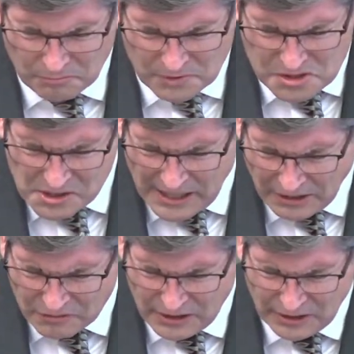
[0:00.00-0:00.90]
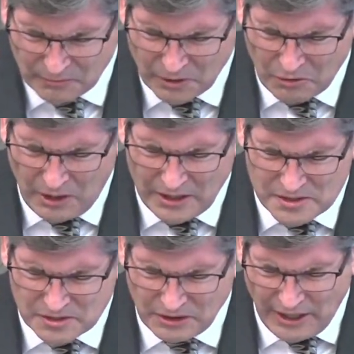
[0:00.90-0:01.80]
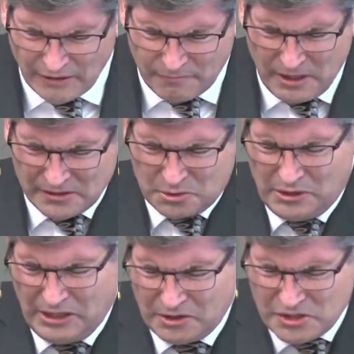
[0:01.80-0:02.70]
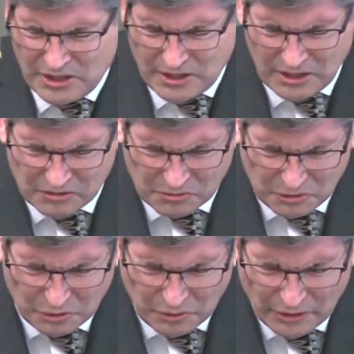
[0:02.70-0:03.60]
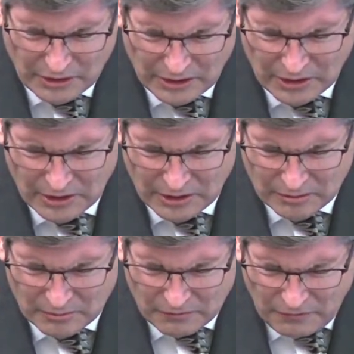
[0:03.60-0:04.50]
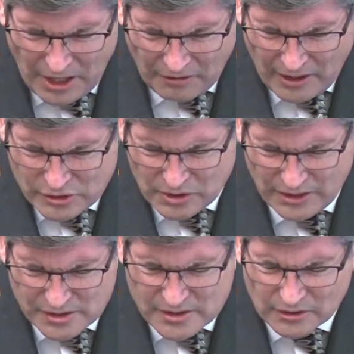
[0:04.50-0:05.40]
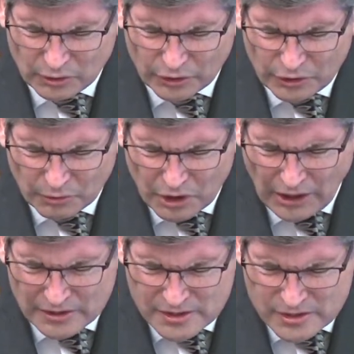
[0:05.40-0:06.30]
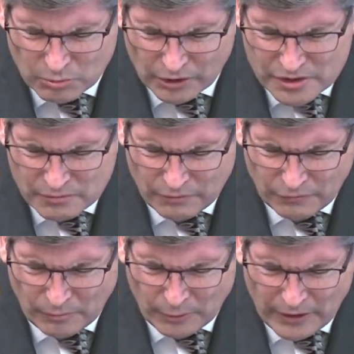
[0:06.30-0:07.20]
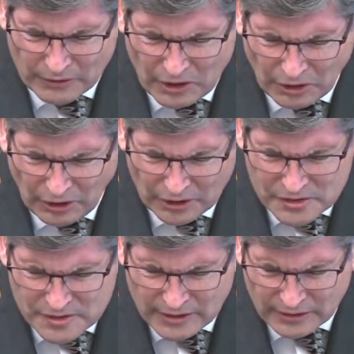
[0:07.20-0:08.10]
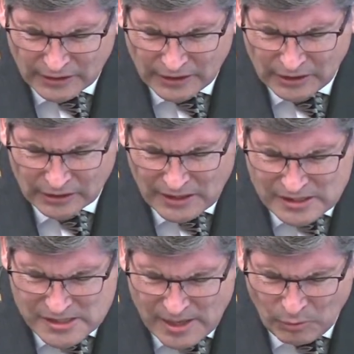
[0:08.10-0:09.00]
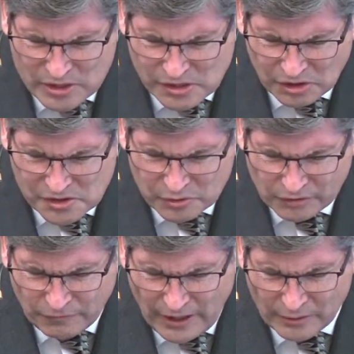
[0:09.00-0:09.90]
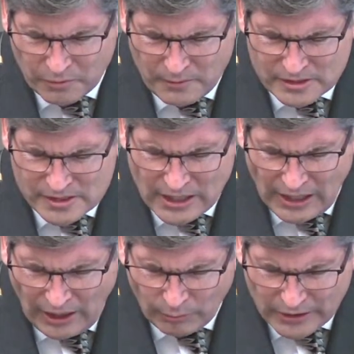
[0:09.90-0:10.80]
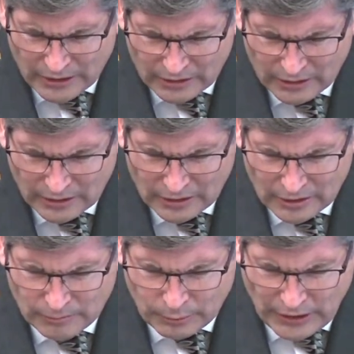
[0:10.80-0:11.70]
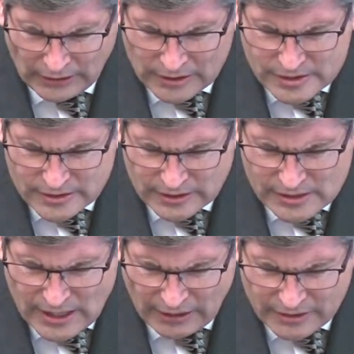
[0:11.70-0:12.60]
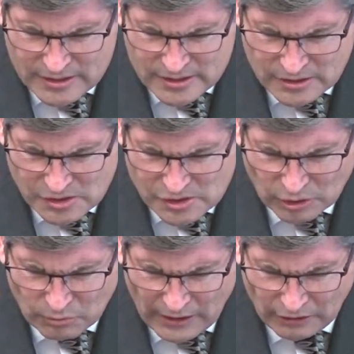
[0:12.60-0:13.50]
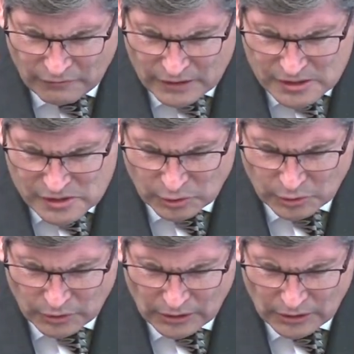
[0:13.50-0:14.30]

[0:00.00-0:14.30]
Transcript: It's lengthy and it requires a lot of mental energy to get through. But Father, I trust that, Lord, you'll cause these words to reverberate in our hearts, that next time we turn to it, Father, we may see how we can pray these things and how these things are so relevant to